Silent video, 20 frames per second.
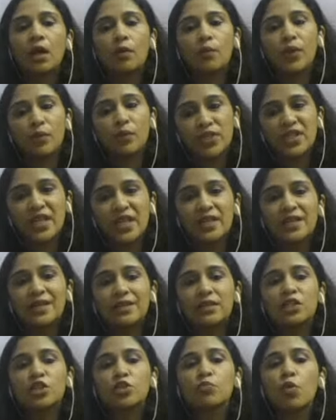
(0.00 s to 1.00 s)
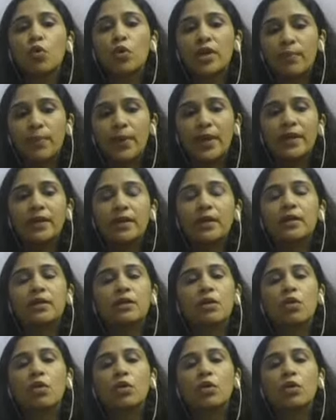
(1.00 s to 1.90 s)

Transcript: We would say that it's more dependent